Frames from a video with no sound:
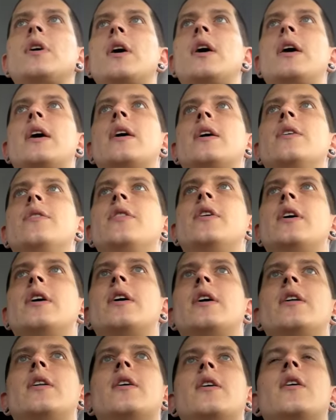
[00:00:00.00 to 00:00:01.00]
And
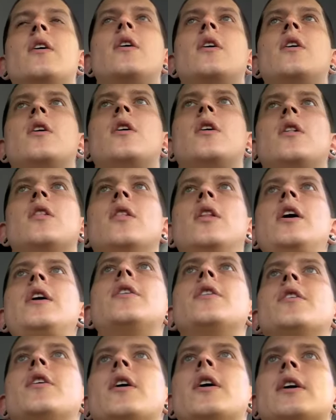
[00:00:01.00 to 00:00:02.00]
then
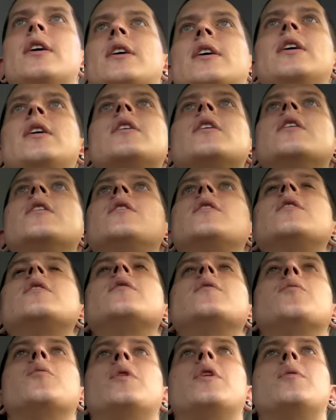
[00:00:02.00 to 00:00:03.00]
later again,
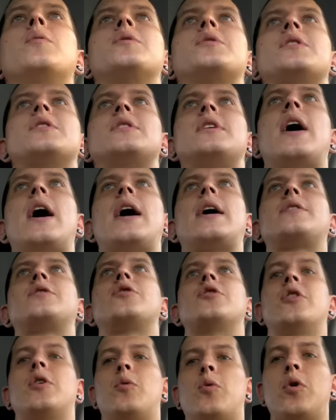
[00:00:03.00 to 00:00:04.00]
when it was attacked
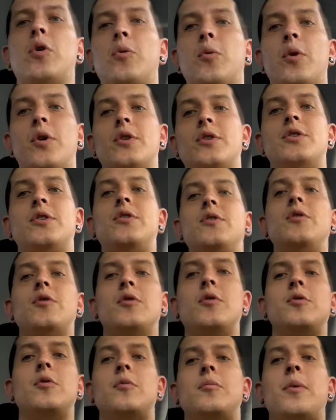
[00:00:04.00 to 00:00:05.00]
during World War
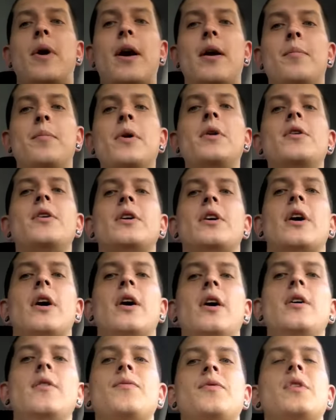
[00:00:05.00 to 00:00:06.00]
II by
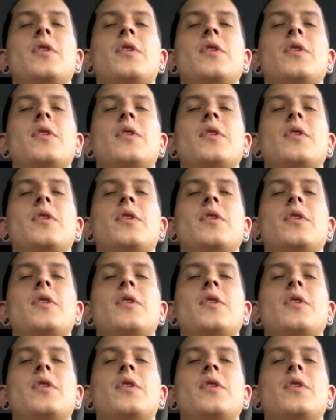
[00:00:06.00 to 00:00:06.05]
America,